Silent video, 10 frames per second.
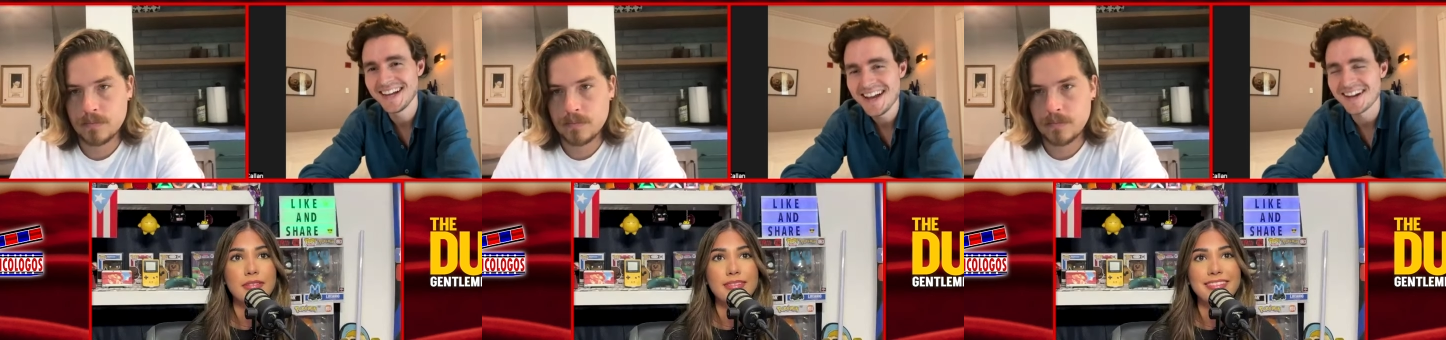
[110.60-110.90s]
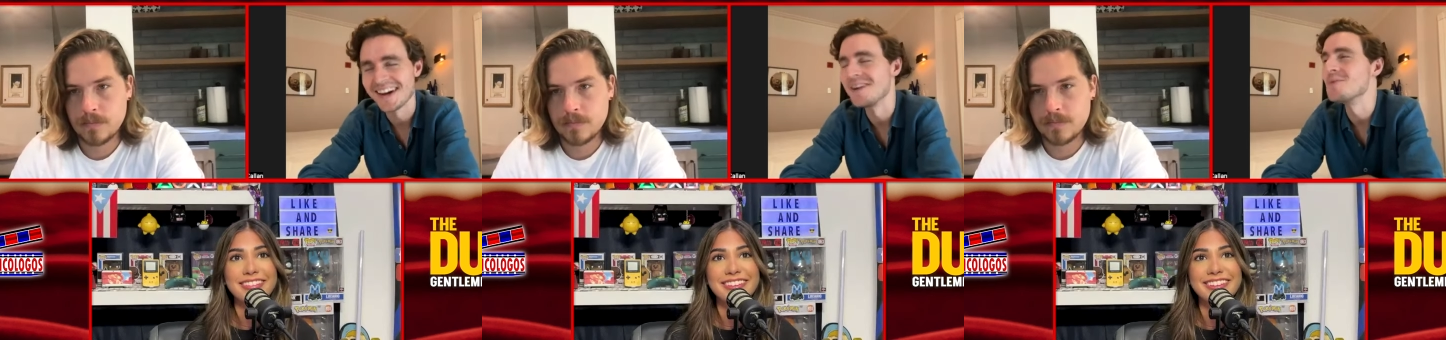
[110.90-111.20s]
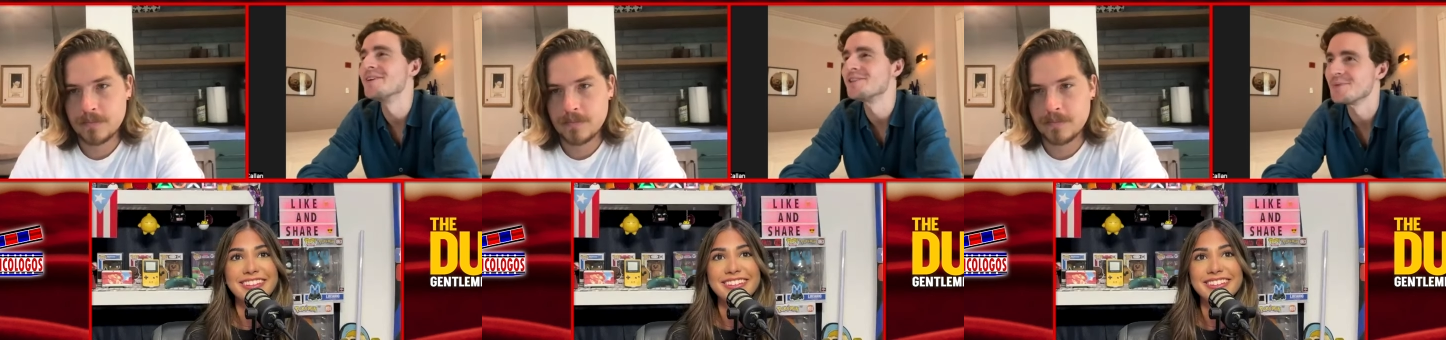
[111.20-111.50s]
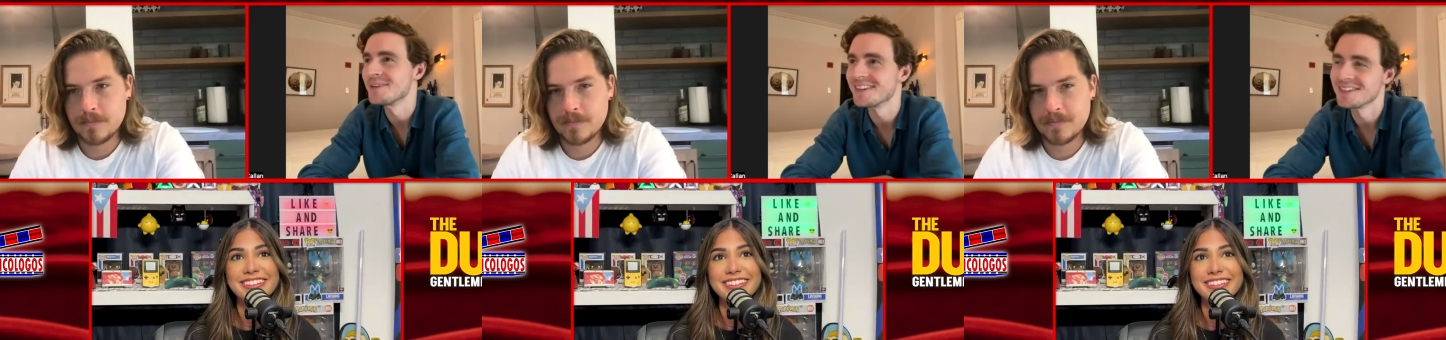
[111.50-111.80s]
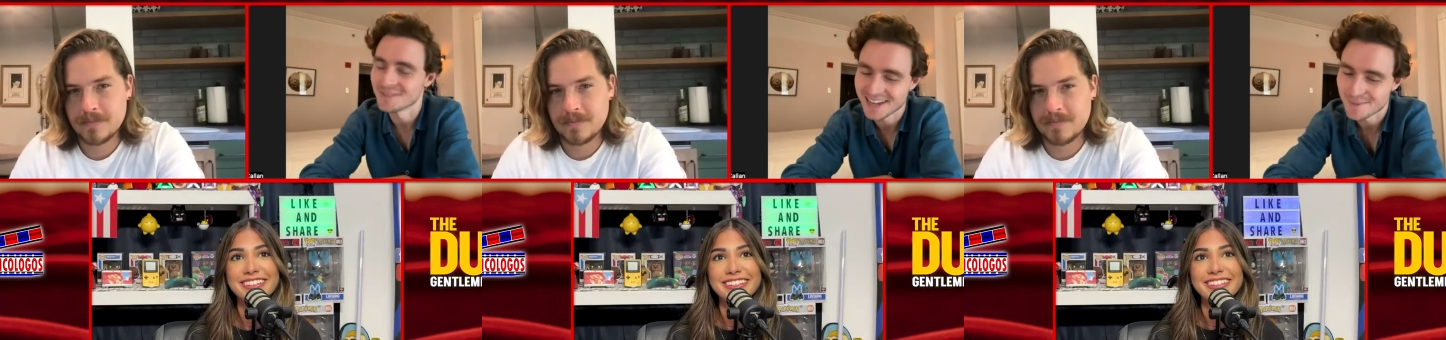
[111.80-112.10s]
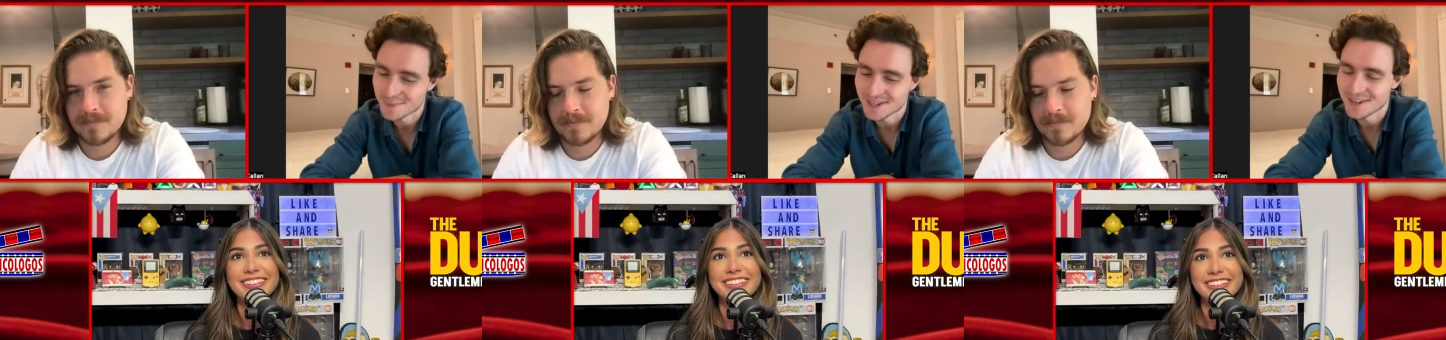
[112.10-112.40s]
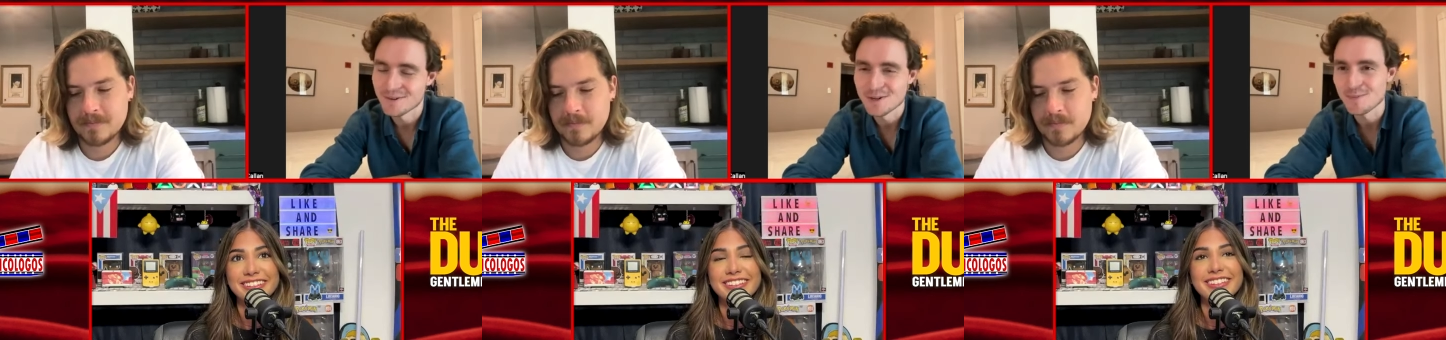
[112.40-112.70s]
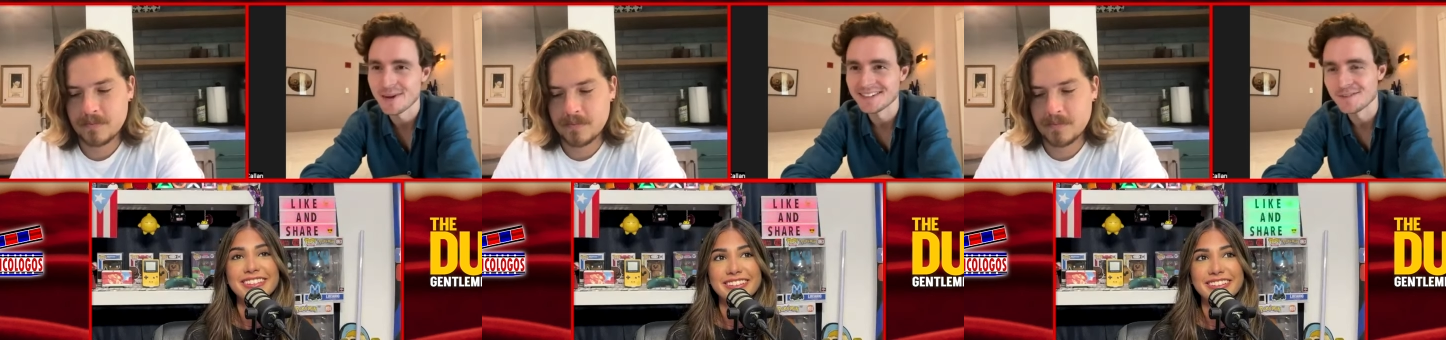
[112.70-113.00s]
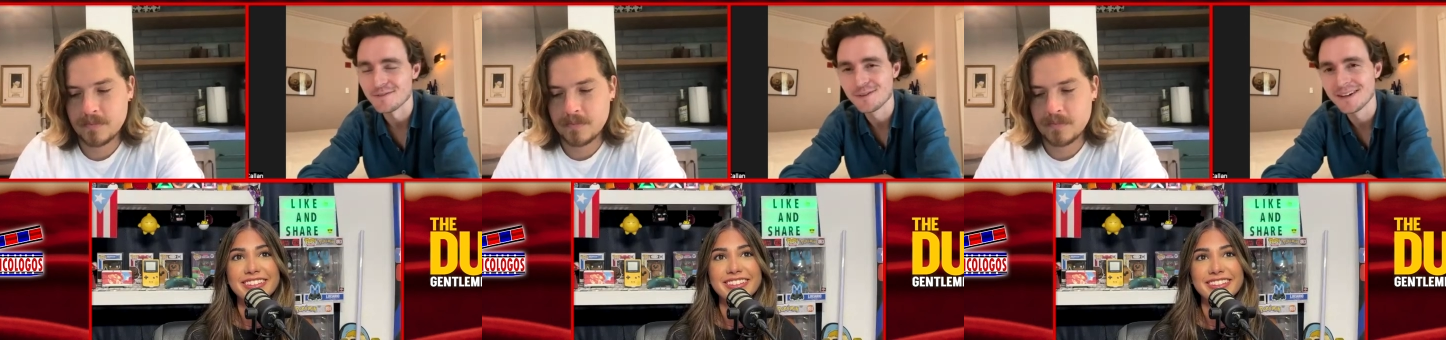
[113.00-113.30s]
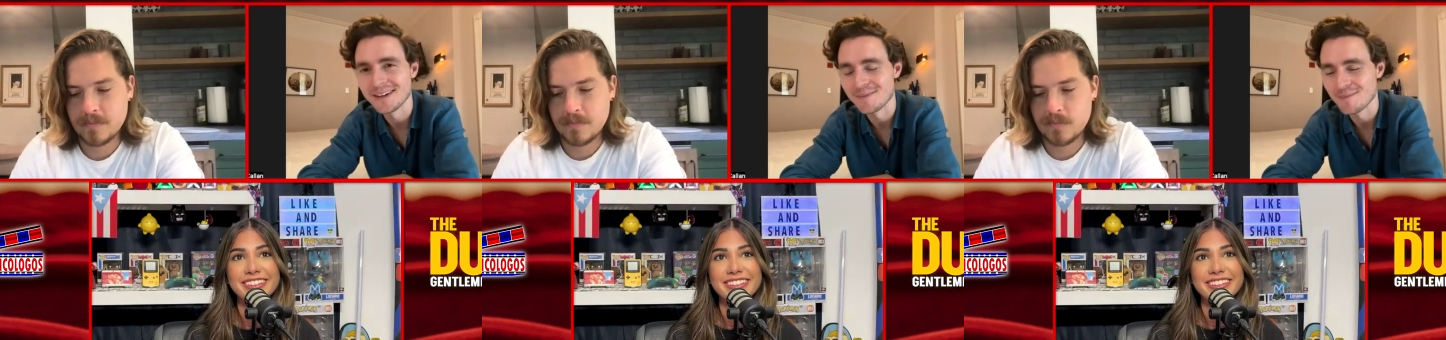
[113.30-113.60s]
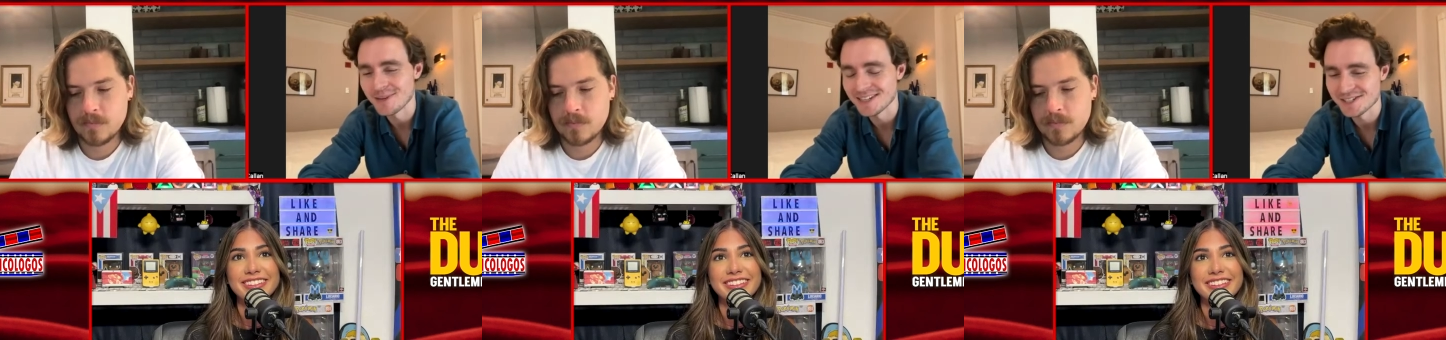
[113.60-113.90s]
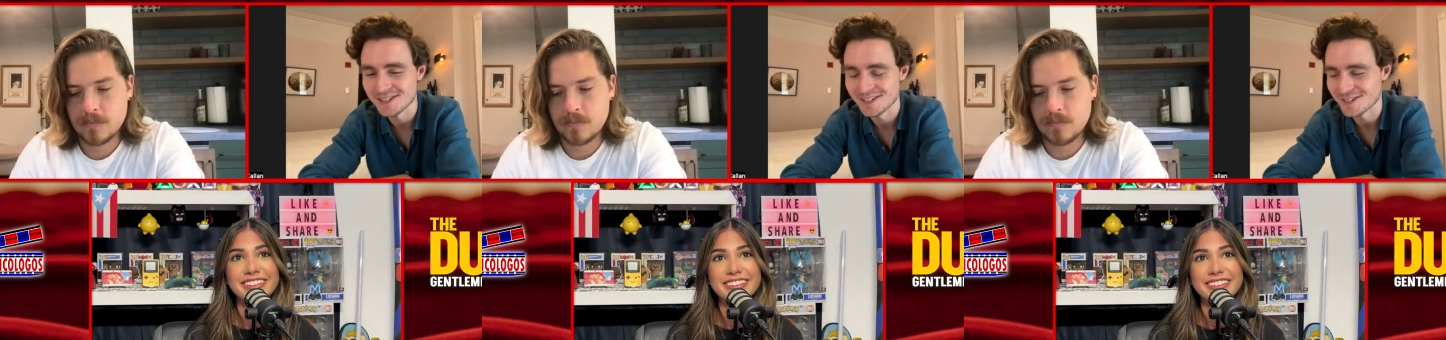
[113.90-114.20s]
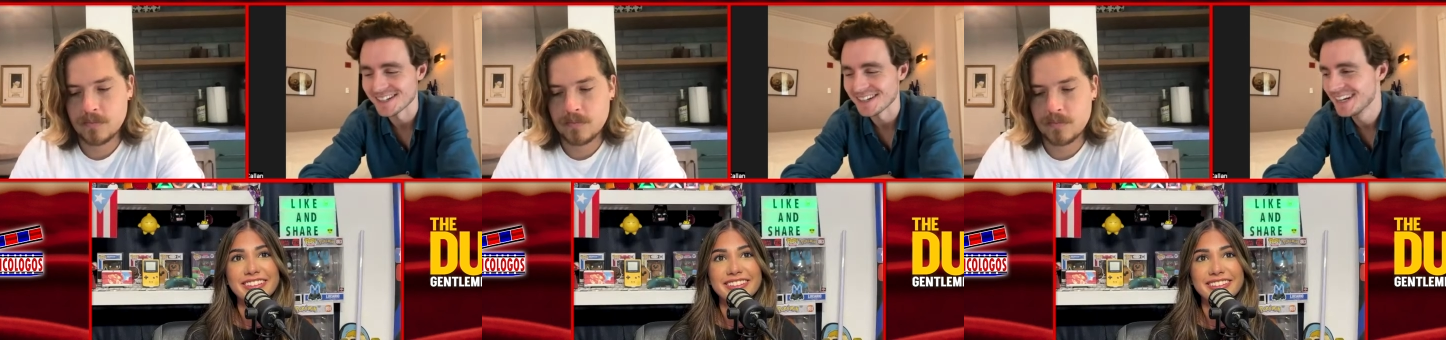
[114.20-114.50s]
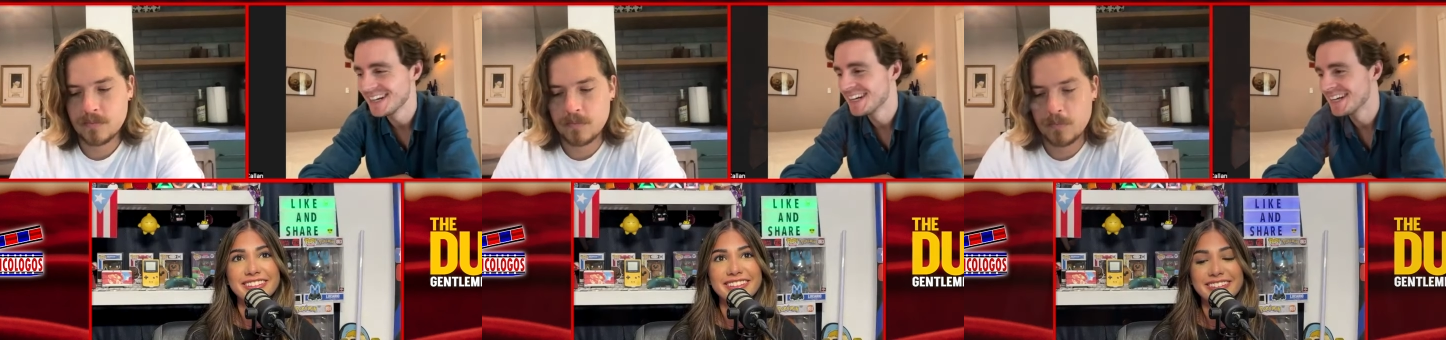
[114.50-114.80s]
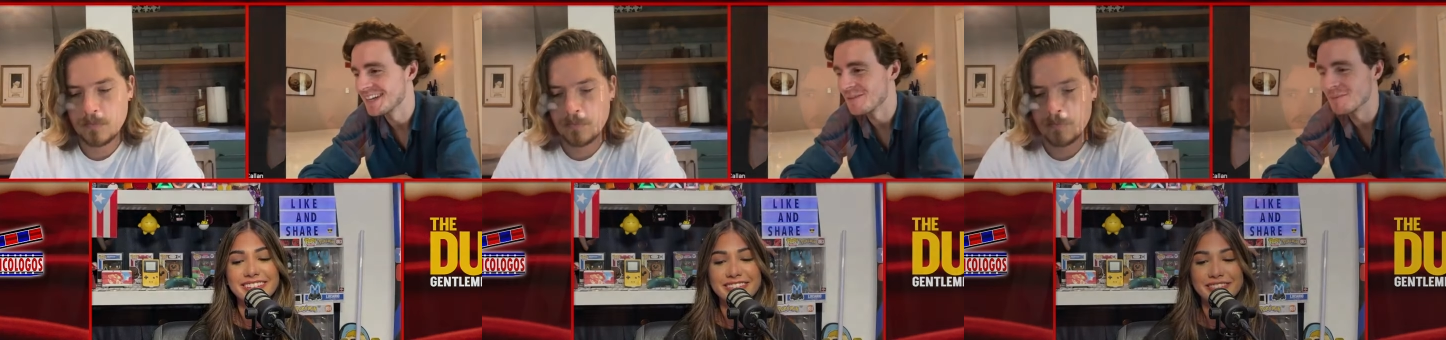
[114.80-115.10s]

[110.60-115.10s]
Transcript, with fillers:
Speaker 1: I wish we could have kept our respective uh, pistols, Dill. That would have